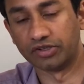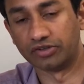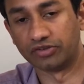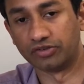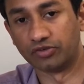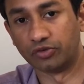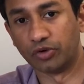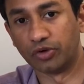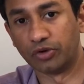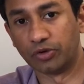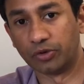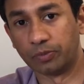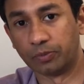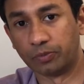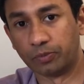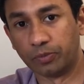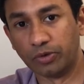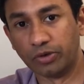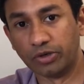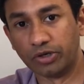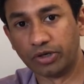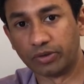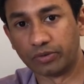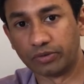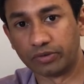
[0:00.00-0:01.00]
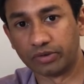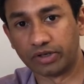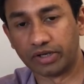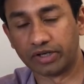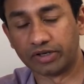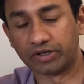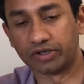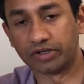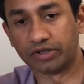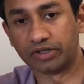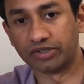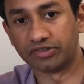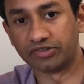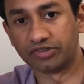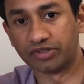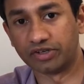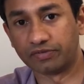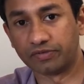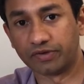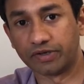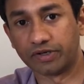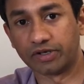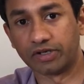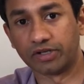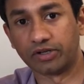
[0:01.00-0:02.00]
It's going to pull down, like uh, it's
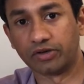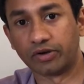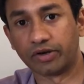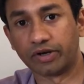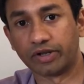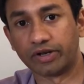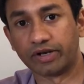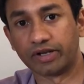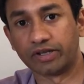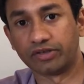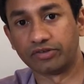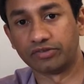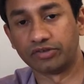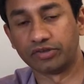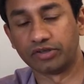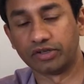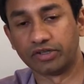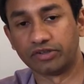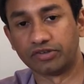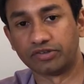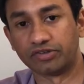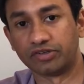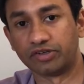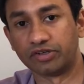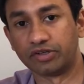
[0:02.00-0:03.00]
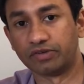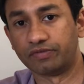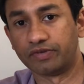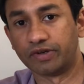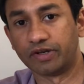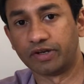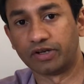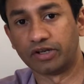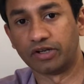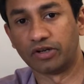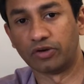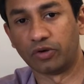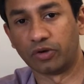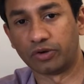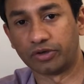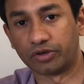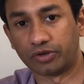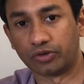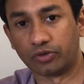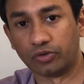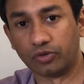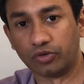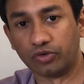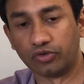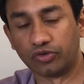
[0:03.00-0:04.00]
definitely not an answer. It's definitely not
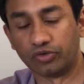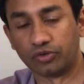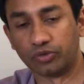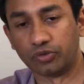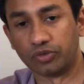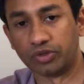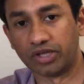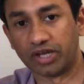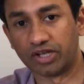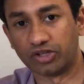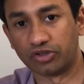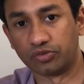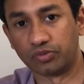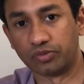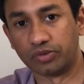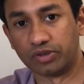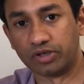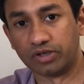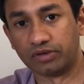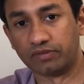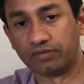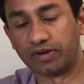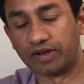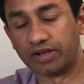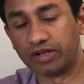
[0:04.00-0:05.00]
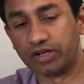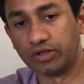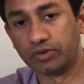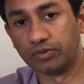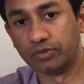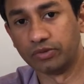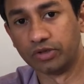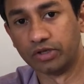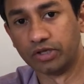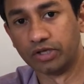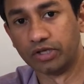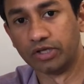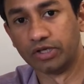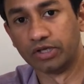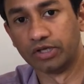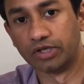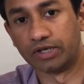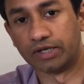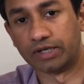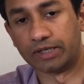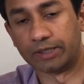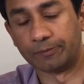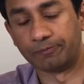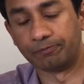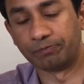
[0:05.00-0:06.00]
close to the actual value.
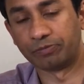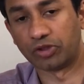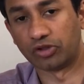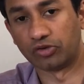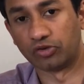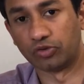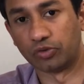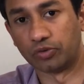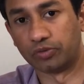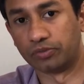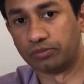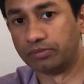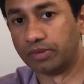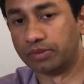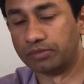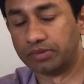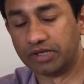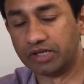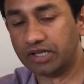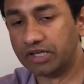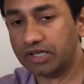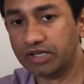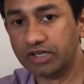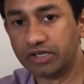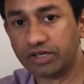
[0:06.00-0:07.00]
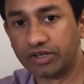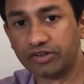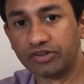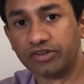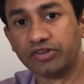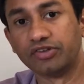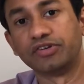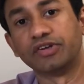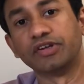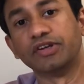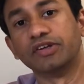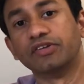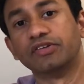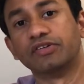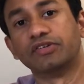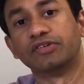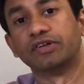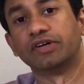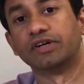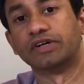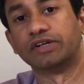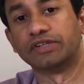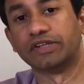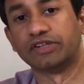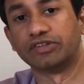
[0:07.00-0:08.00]
Um, so maybe here in this case,
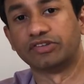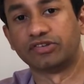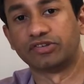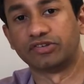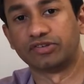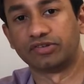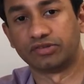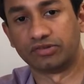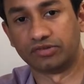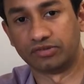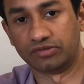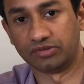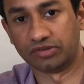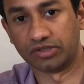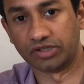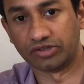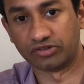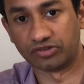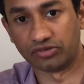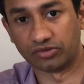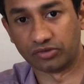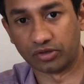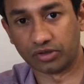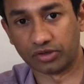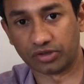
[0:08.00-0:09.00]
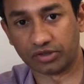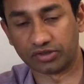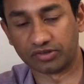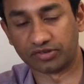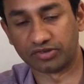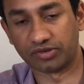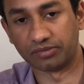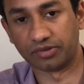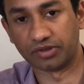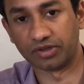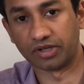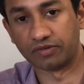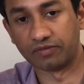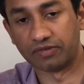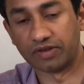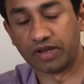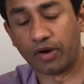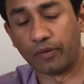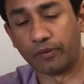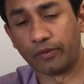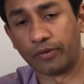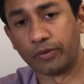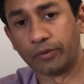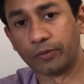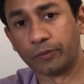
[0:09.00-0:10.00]
uh, that's that's not something that we
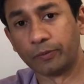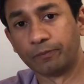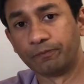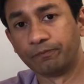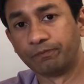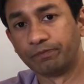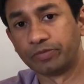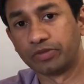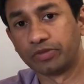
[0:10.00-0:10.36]
have to do.